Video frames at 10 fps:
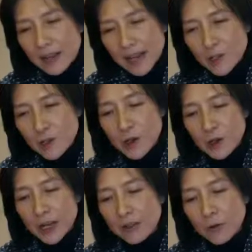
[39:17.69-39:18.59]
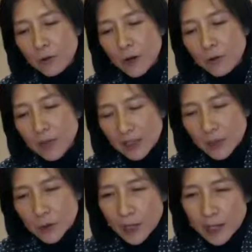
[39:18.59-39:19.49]
nature kind of grow
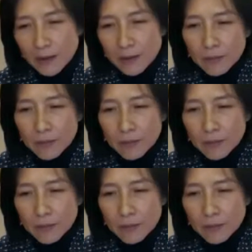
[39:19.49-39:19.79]
into it.